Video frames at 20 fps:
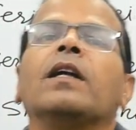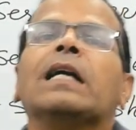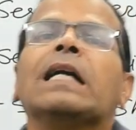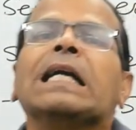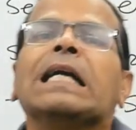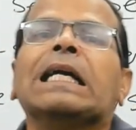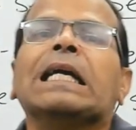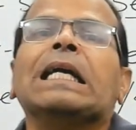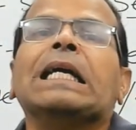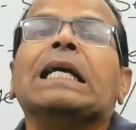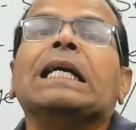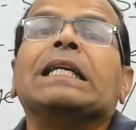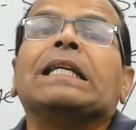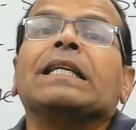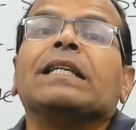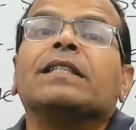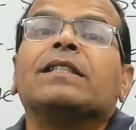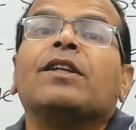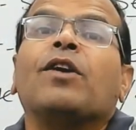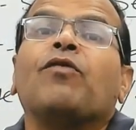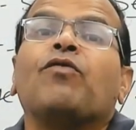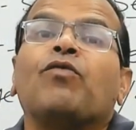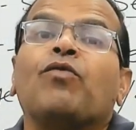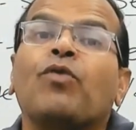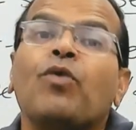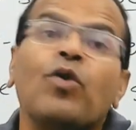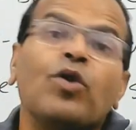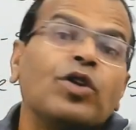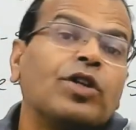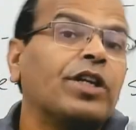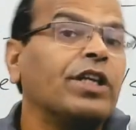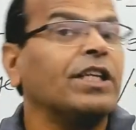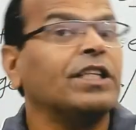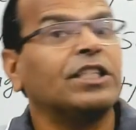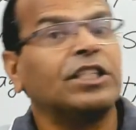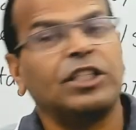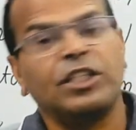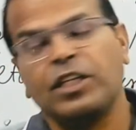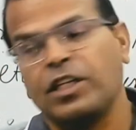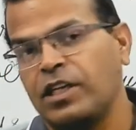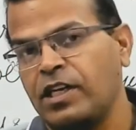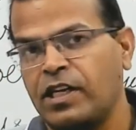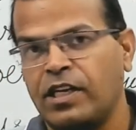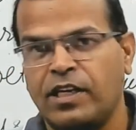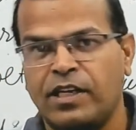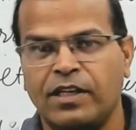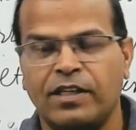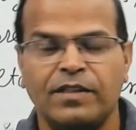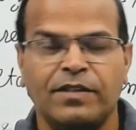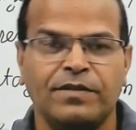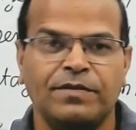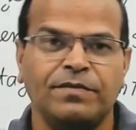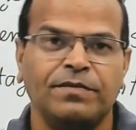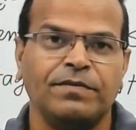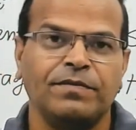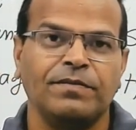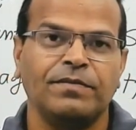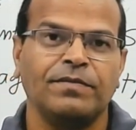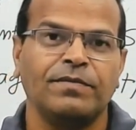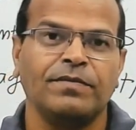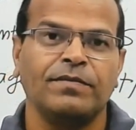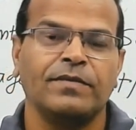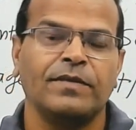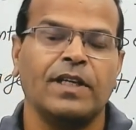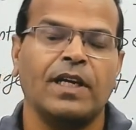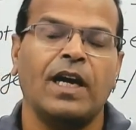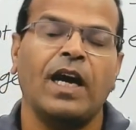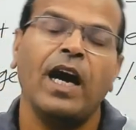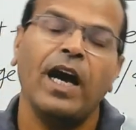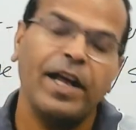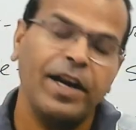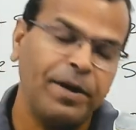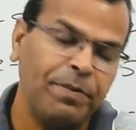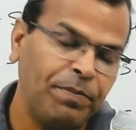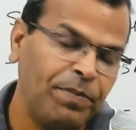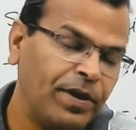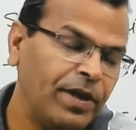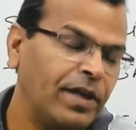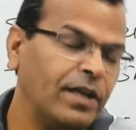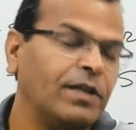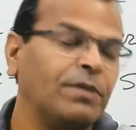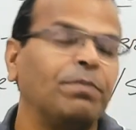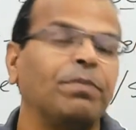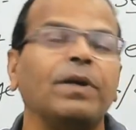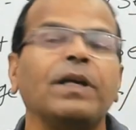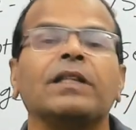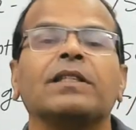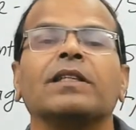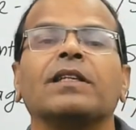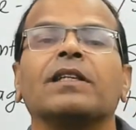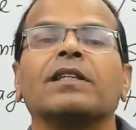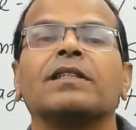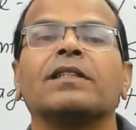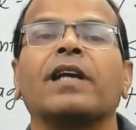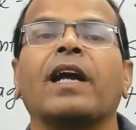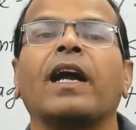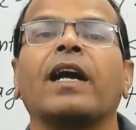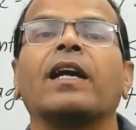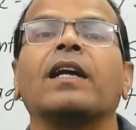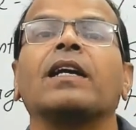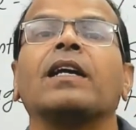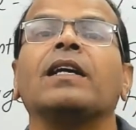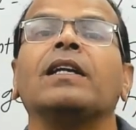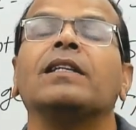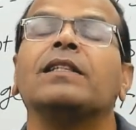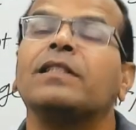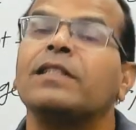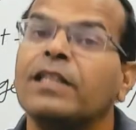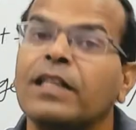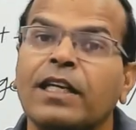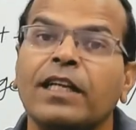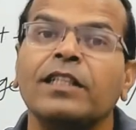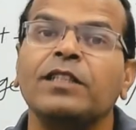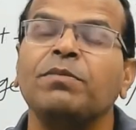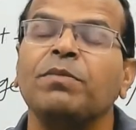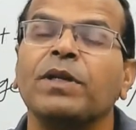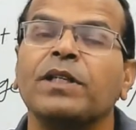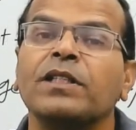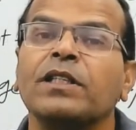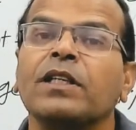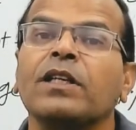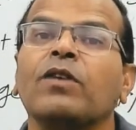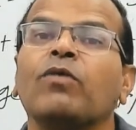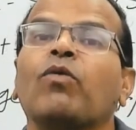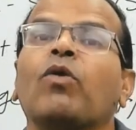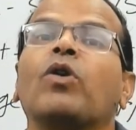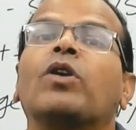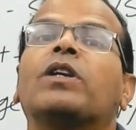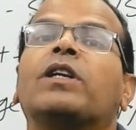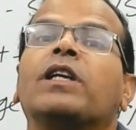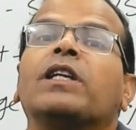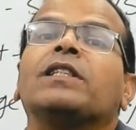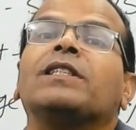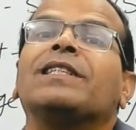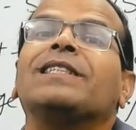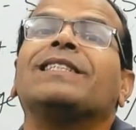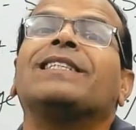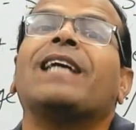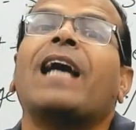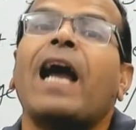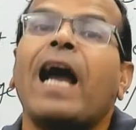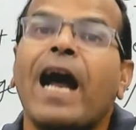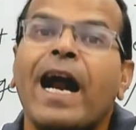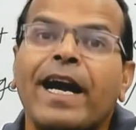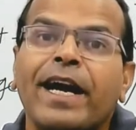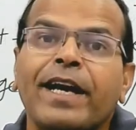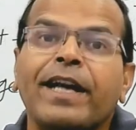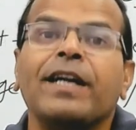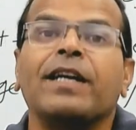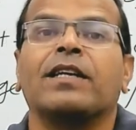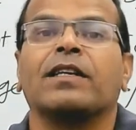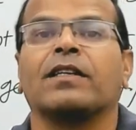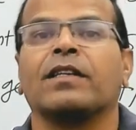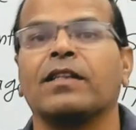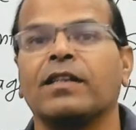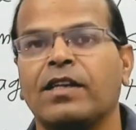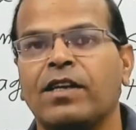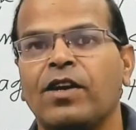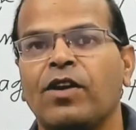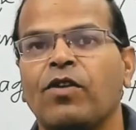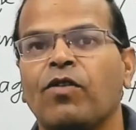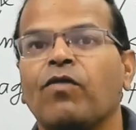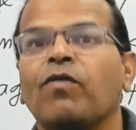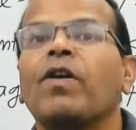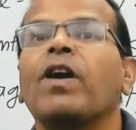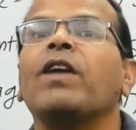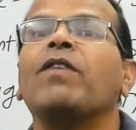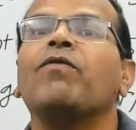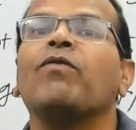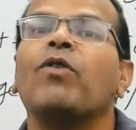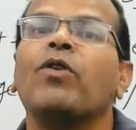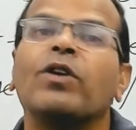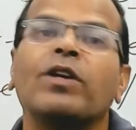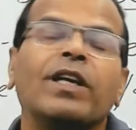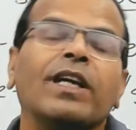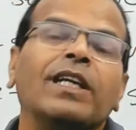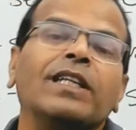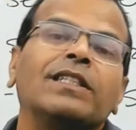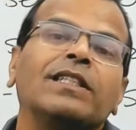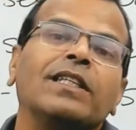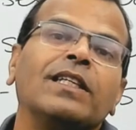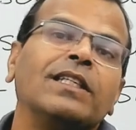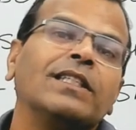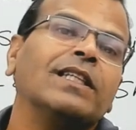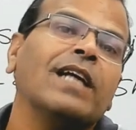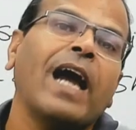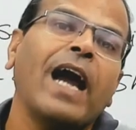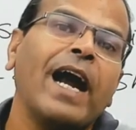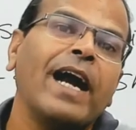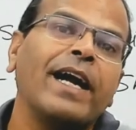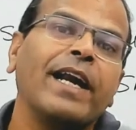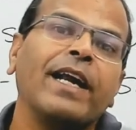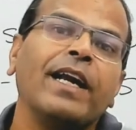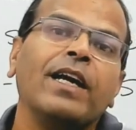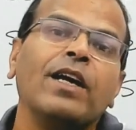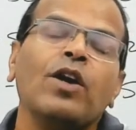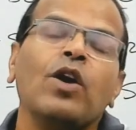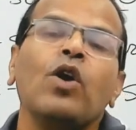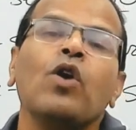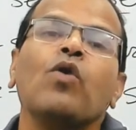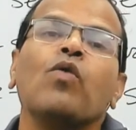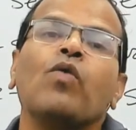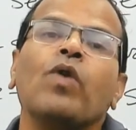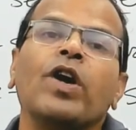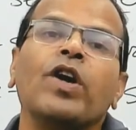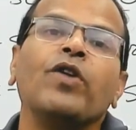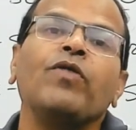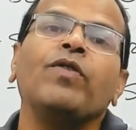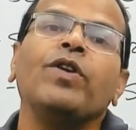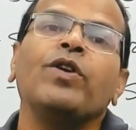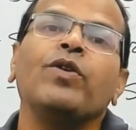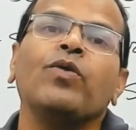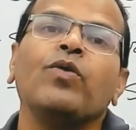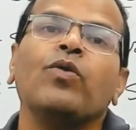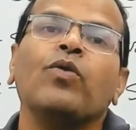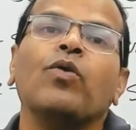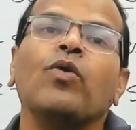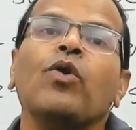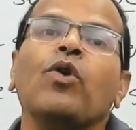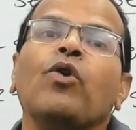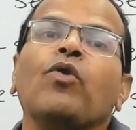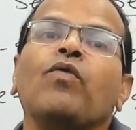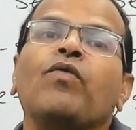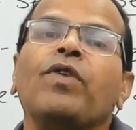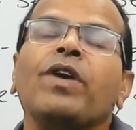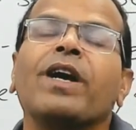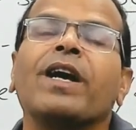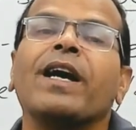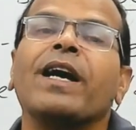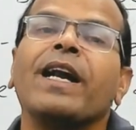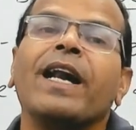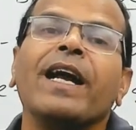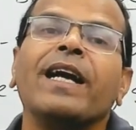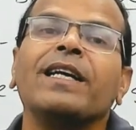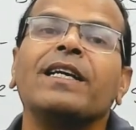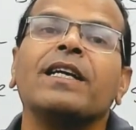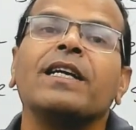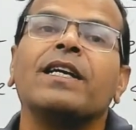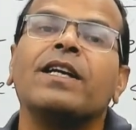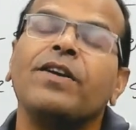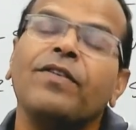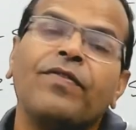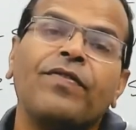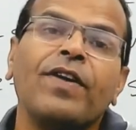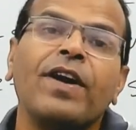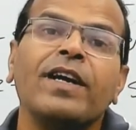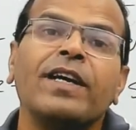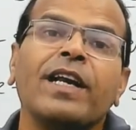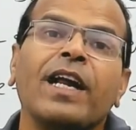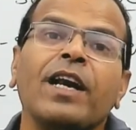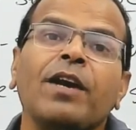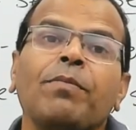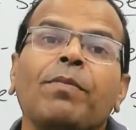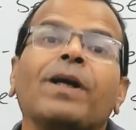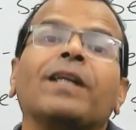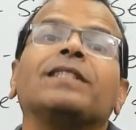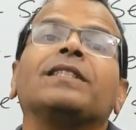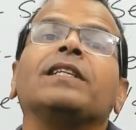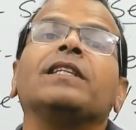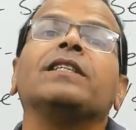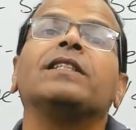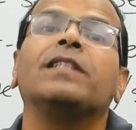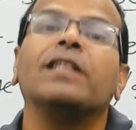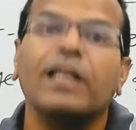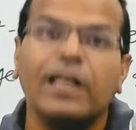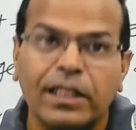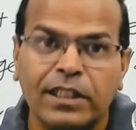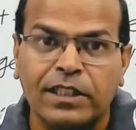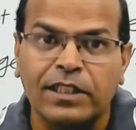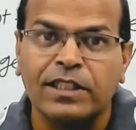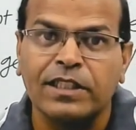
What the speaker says: it is the voltage signal. I repeat, please understand, in series mixing, voltage is added. When voltage is added, what do? We connect different elements in series.